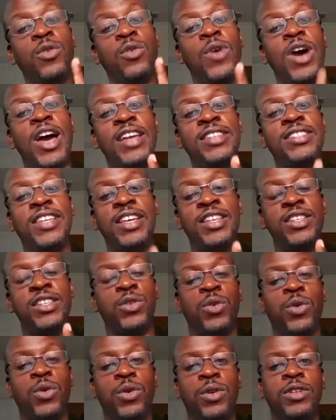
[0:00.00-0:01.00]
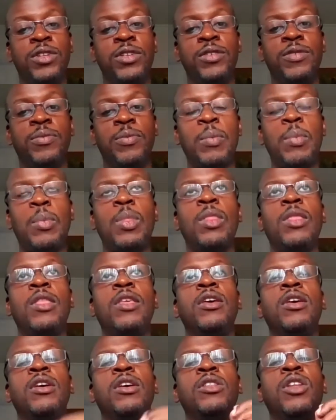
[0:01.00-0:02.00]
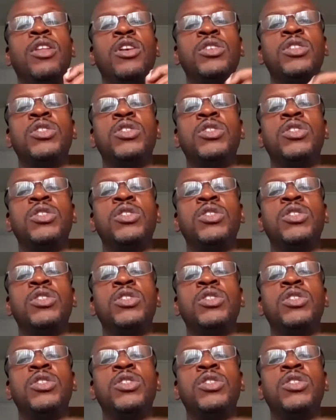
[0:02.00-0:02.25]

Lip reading: tell you why I say it's gold. There